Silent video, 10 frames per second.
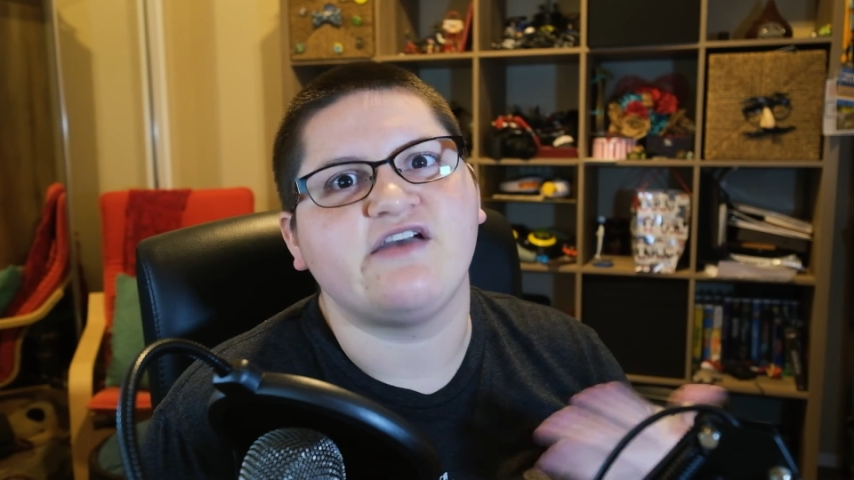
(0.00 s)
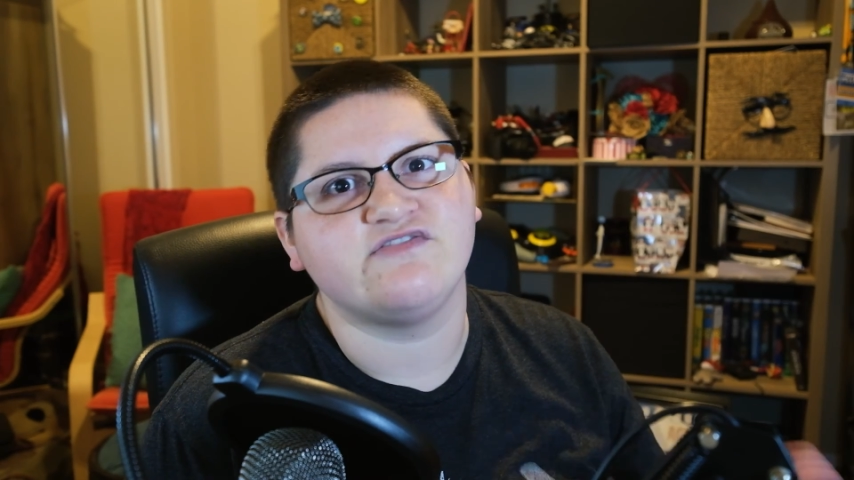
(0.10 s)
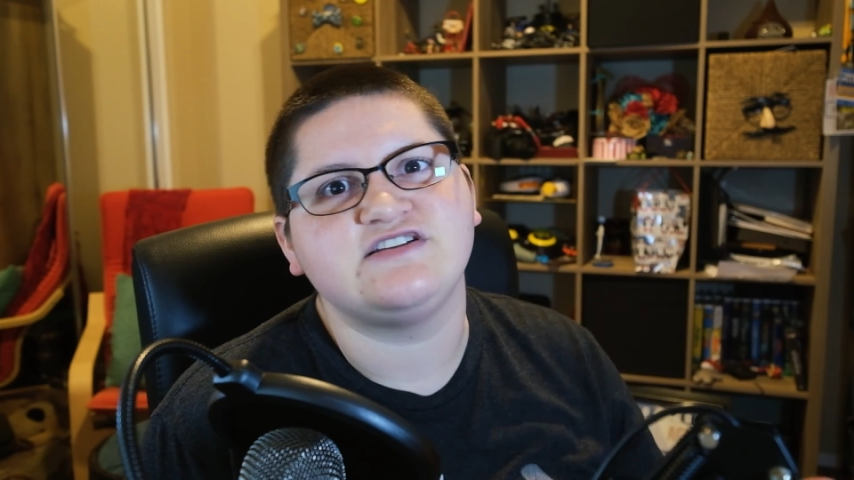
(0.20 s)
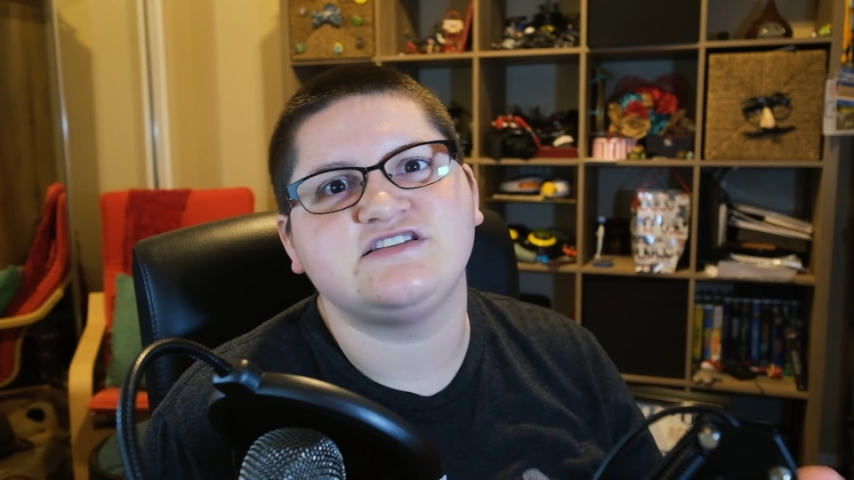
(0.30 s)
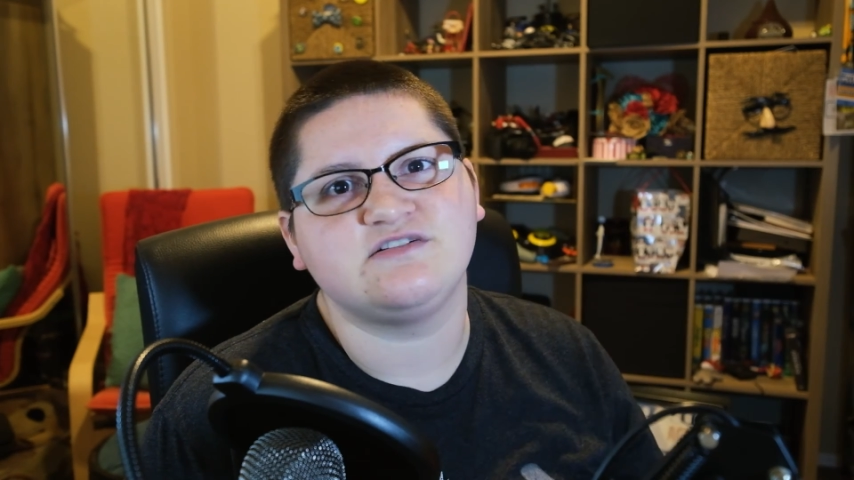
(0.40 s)

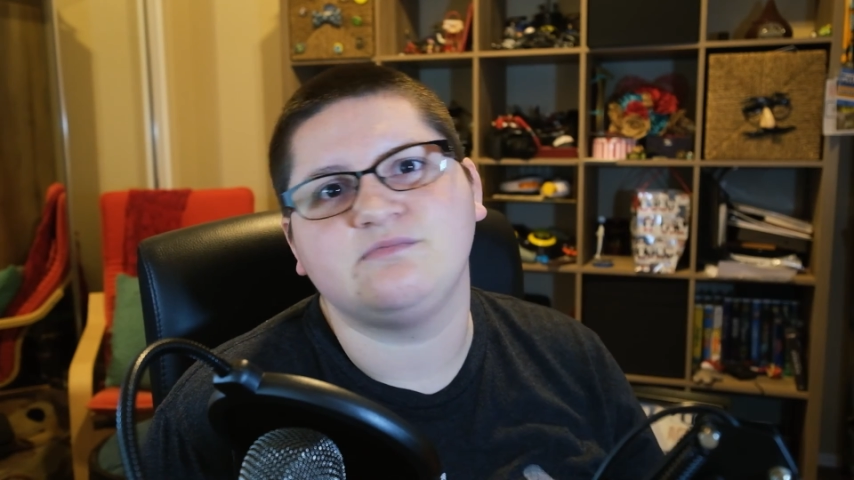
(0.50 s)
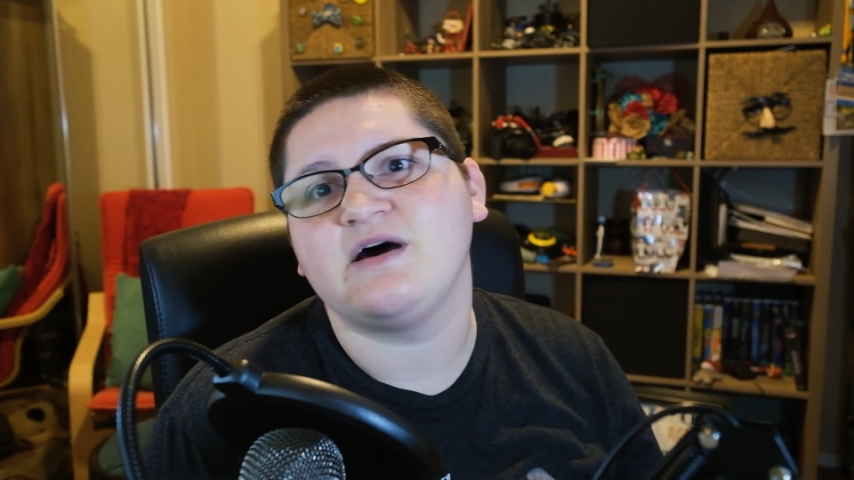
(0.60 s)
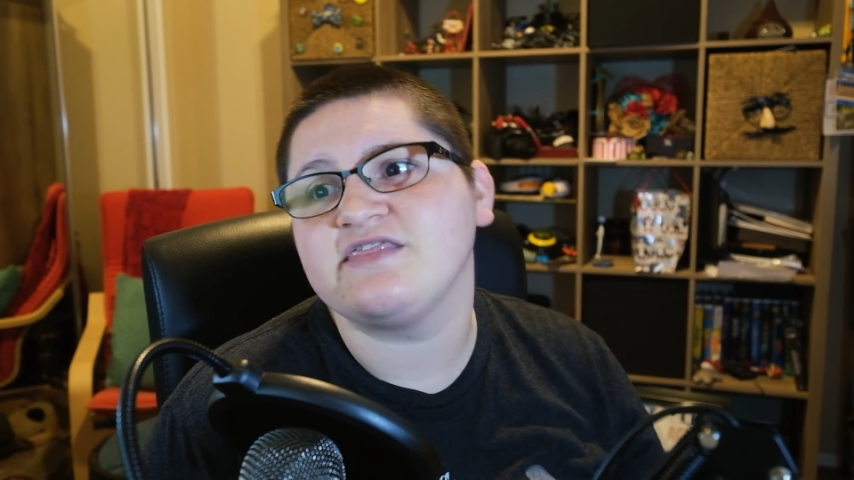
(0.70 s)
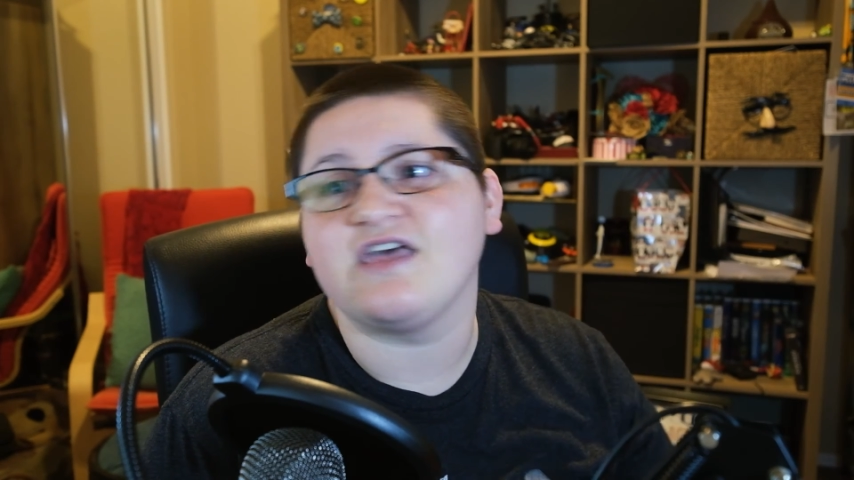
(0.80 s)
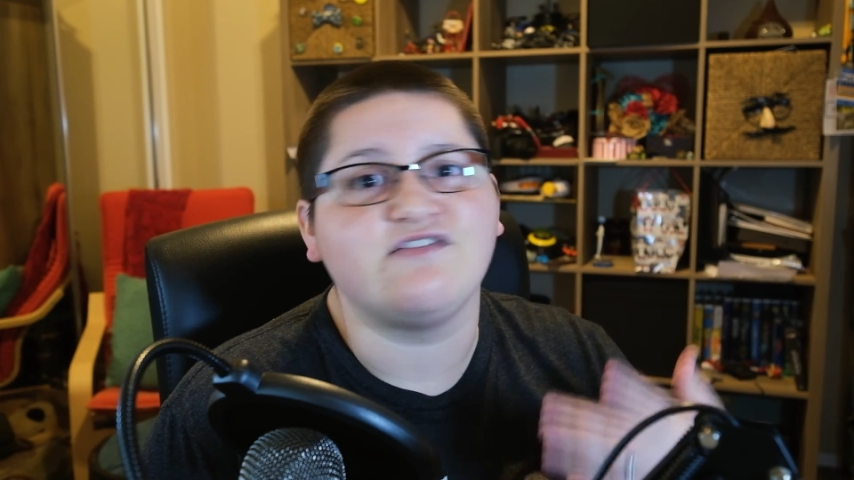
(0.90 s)
every single
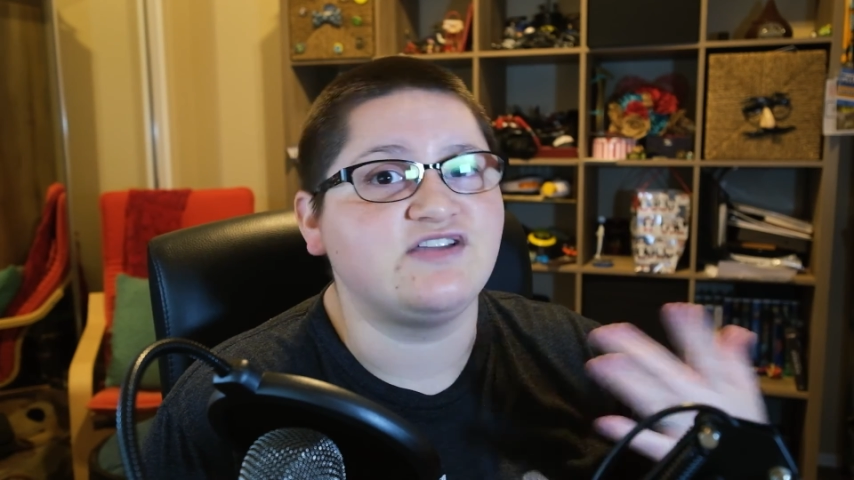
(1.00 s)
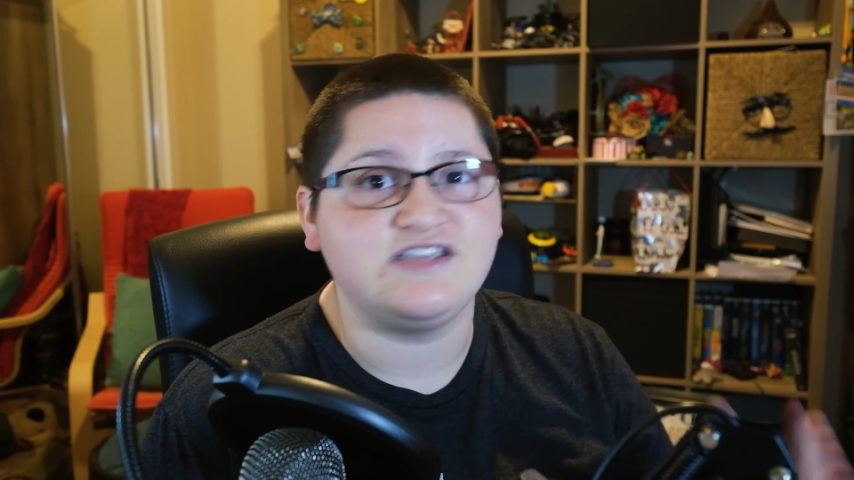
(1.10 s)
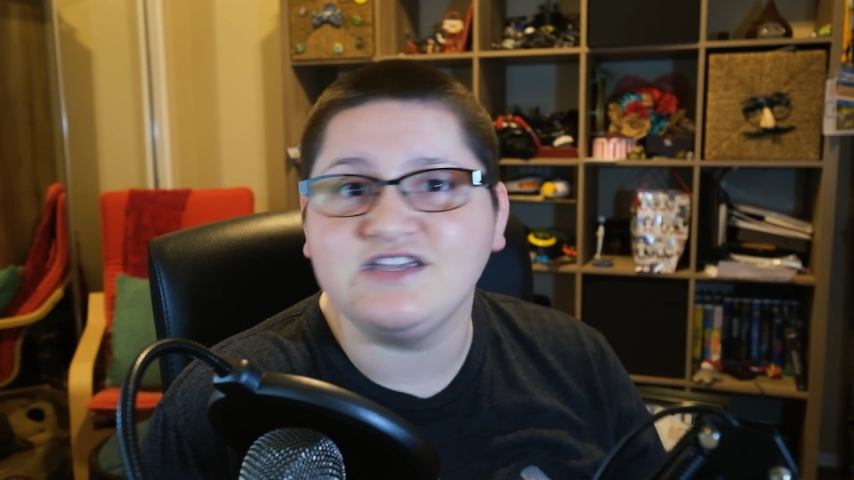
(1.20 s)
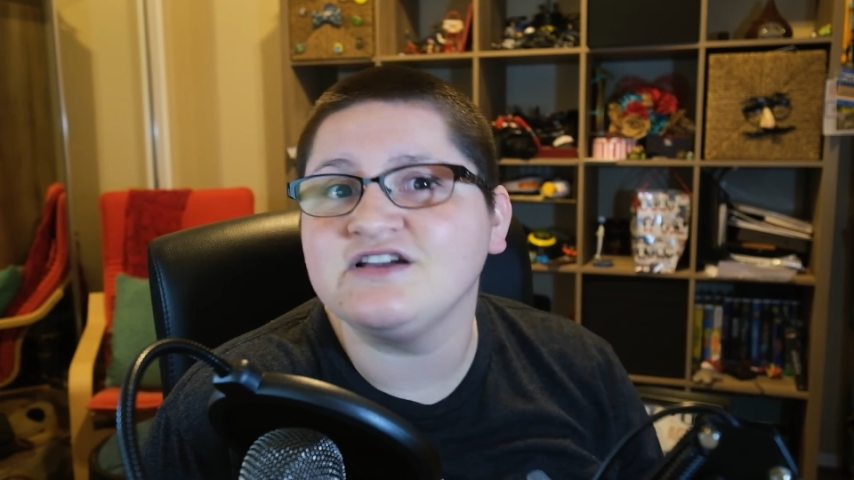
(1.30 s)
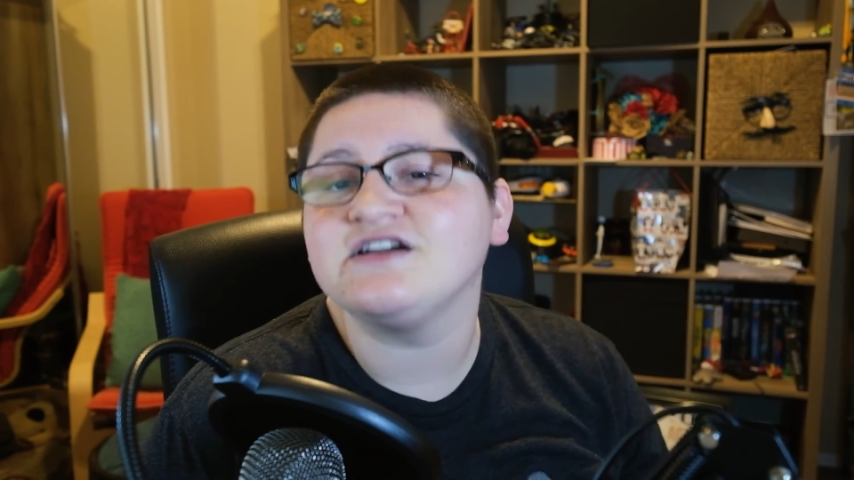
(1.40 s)
month, every
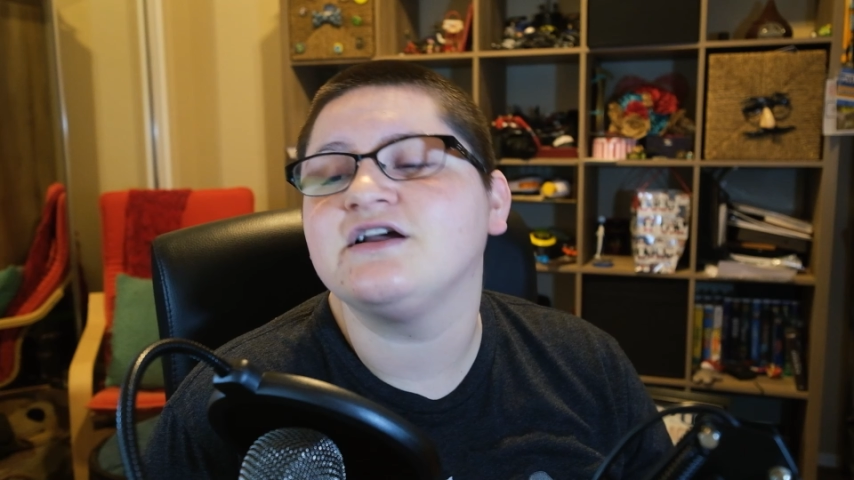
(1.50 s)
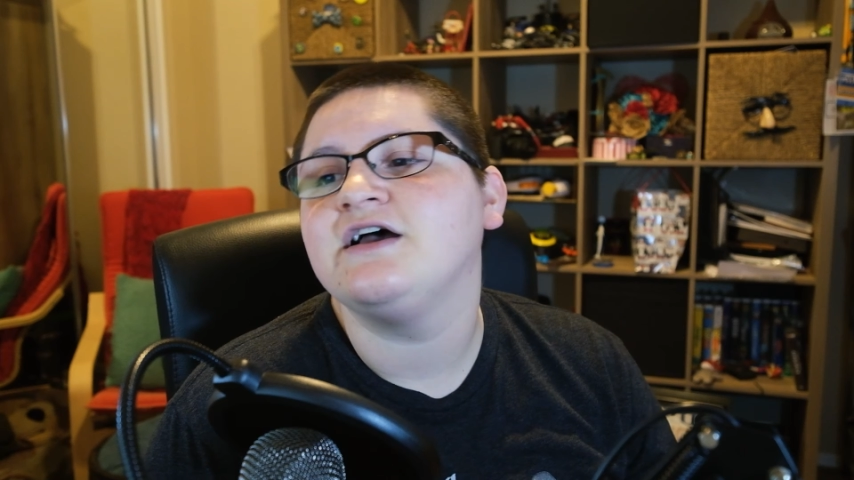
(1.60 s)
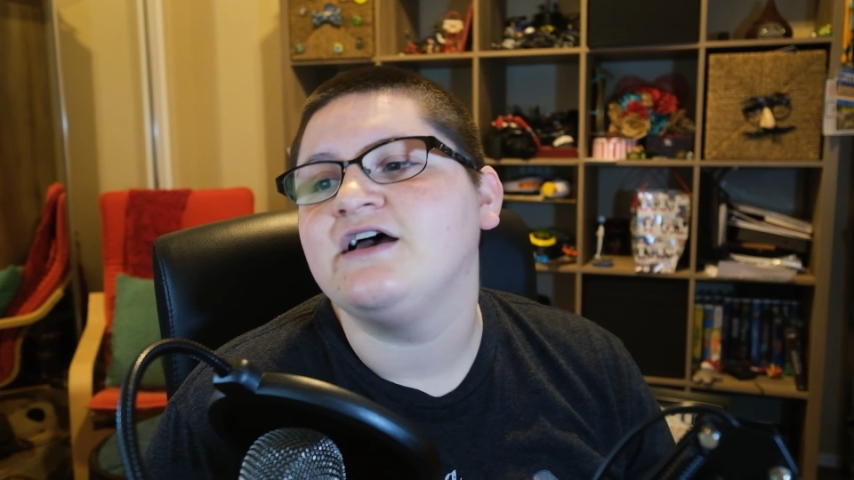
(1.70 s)
year,